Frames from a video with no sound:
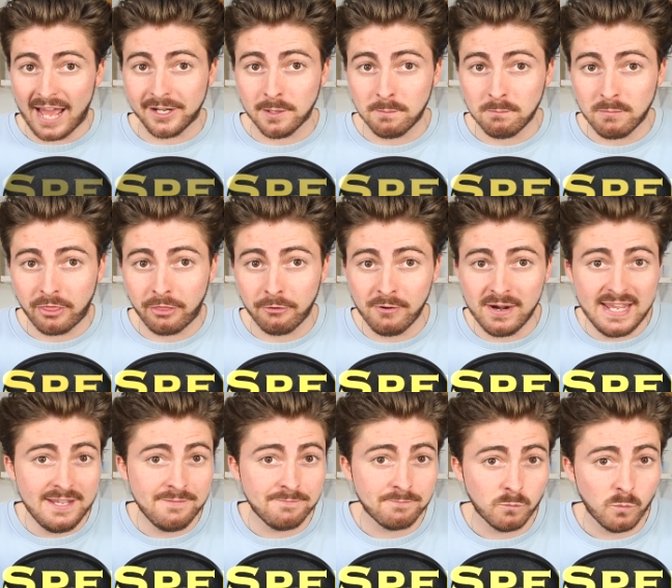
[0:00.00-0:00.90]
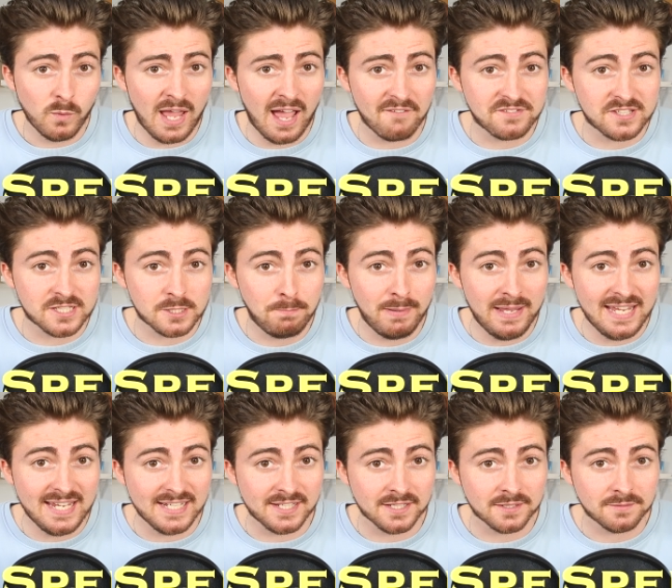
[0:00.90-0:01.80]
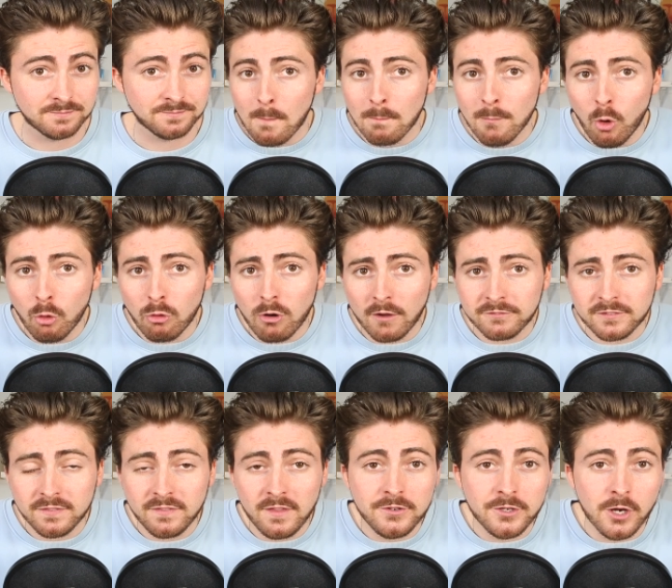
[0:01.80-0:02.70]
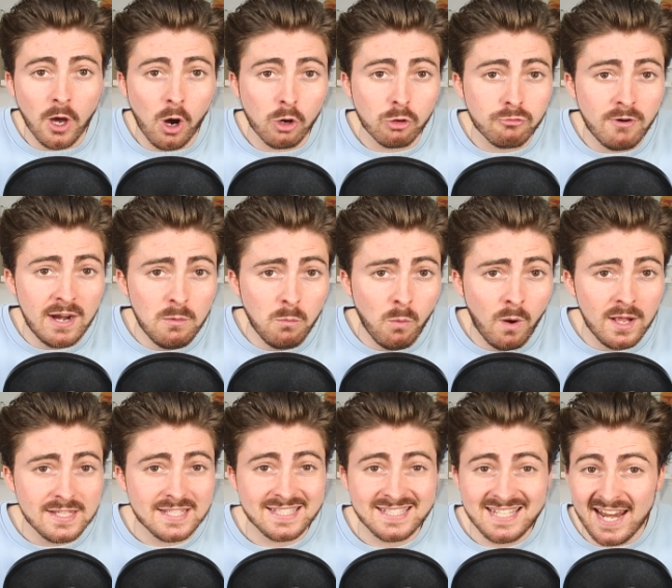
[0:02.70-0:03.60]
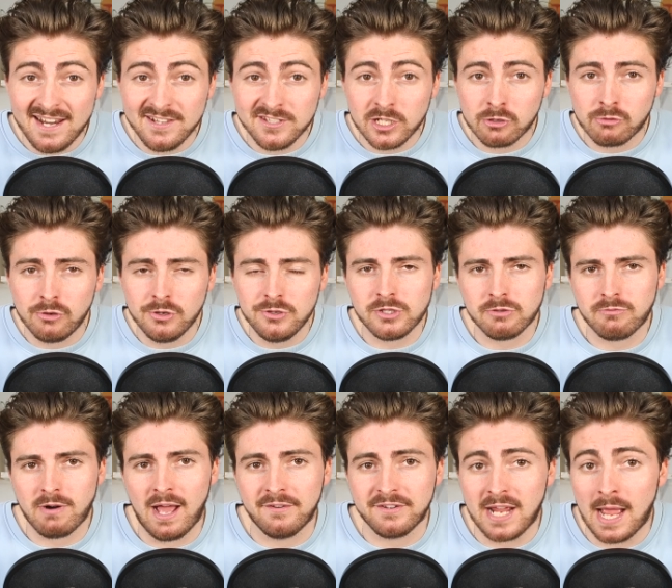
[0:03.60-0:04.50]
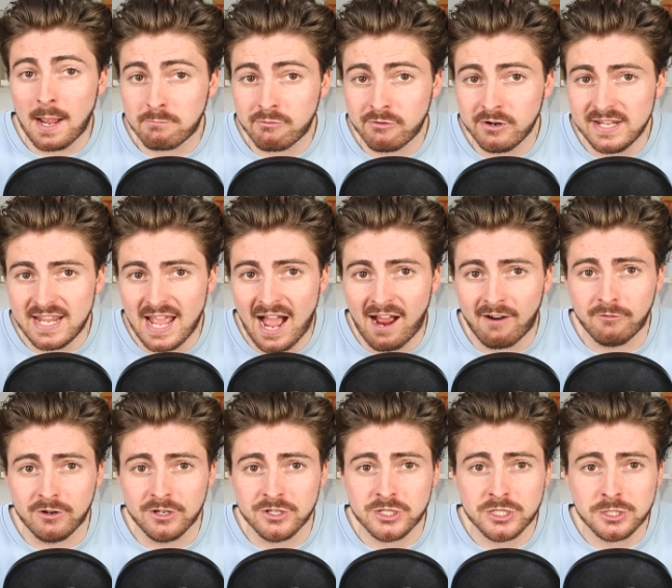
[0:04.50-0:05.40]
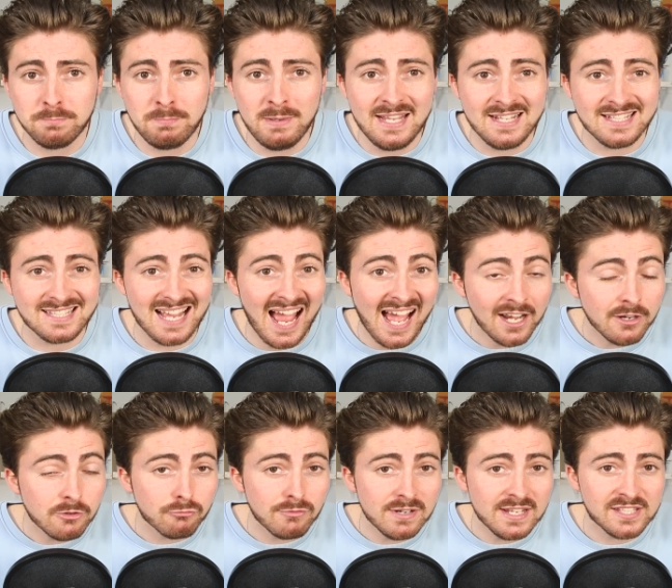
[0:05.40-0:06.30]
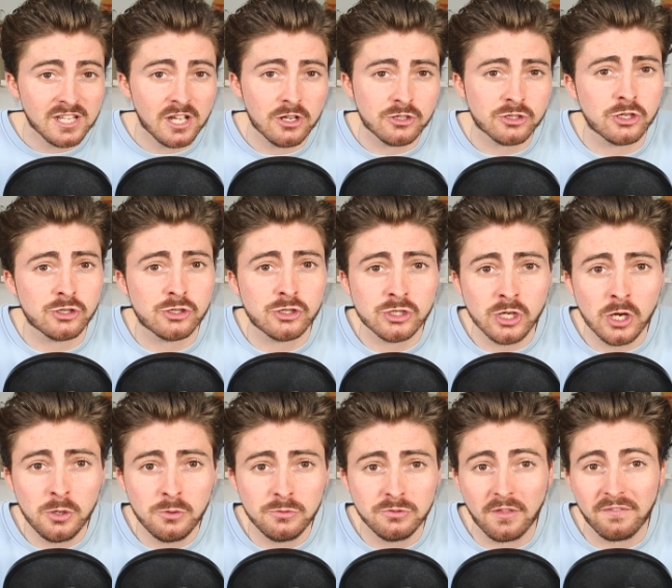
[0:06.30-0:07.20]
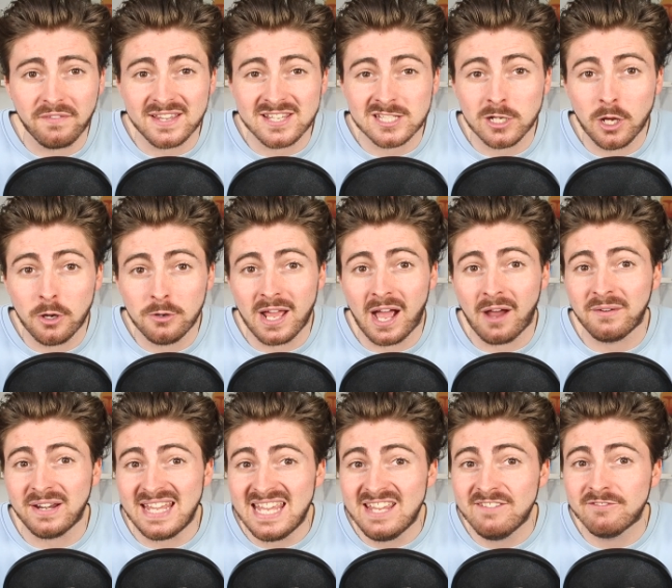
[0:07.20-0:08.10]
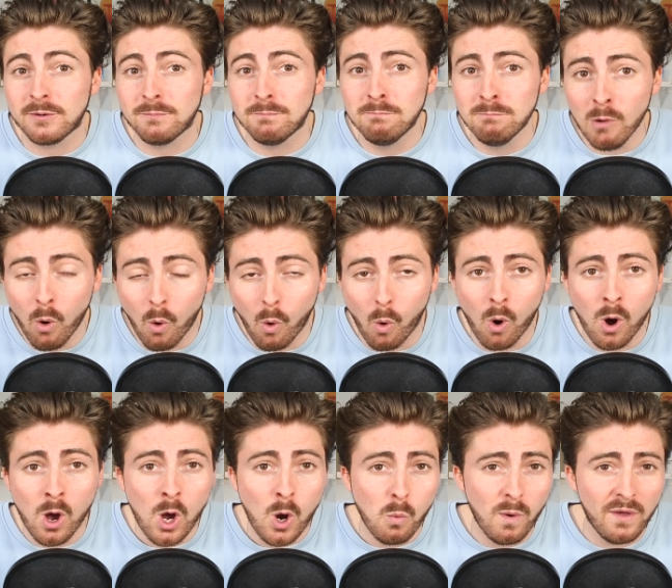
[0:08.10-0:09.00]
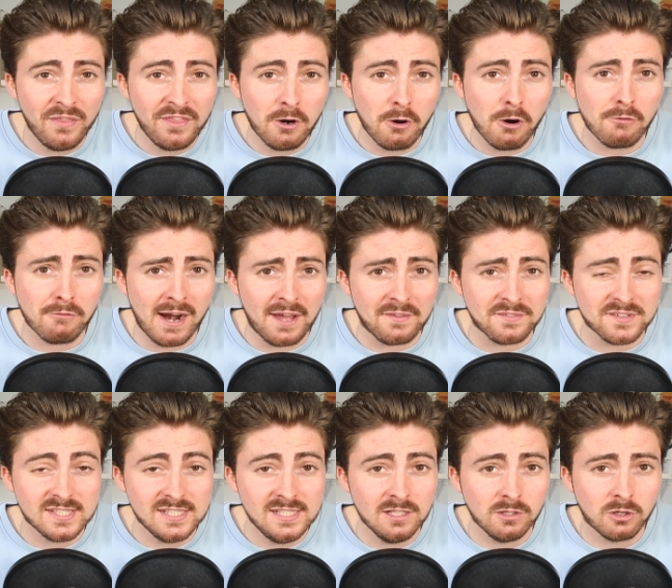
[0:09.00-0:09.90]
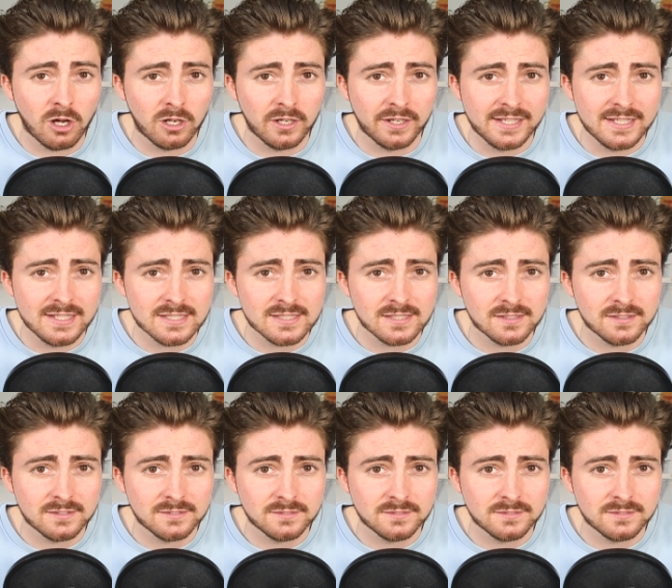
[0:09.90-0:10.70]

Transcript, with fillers: At number three, we have speed. More often than not, great whites tend to cruise around at pretty average speeds, and research has shown that they slow down even more when they're around seal colonies.